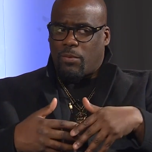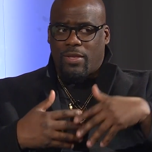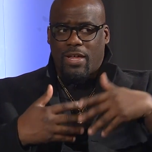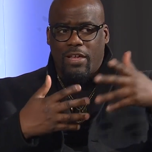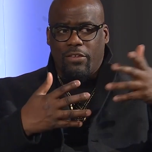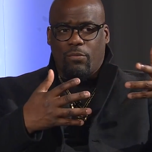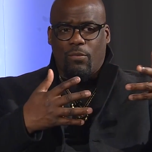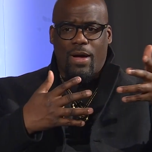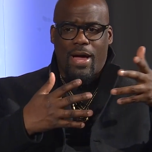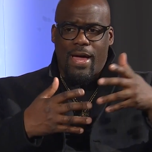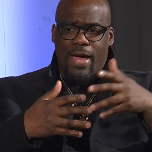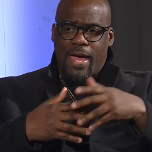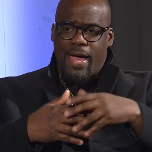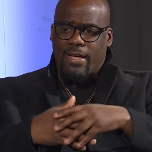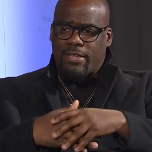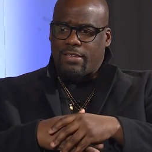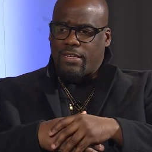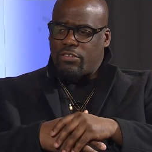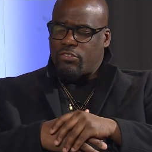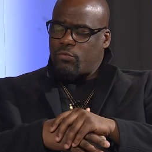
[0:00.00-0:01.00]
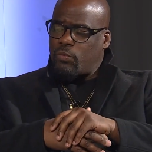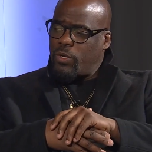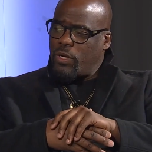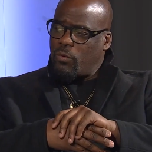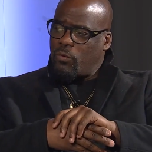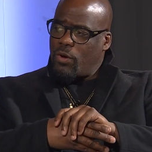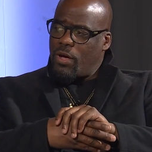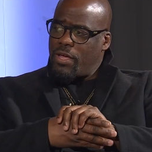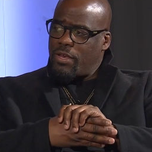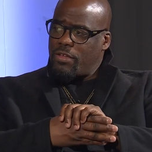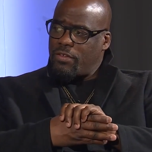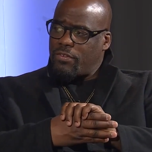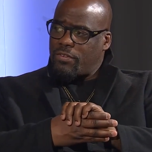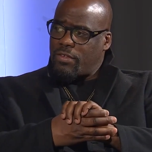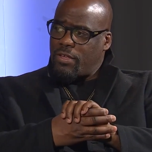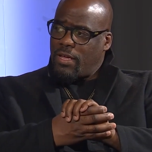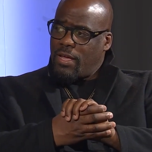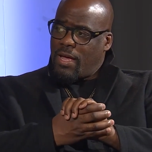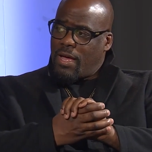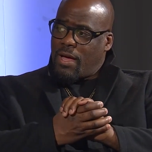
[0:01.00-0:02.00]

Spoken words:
That's why Access 21 is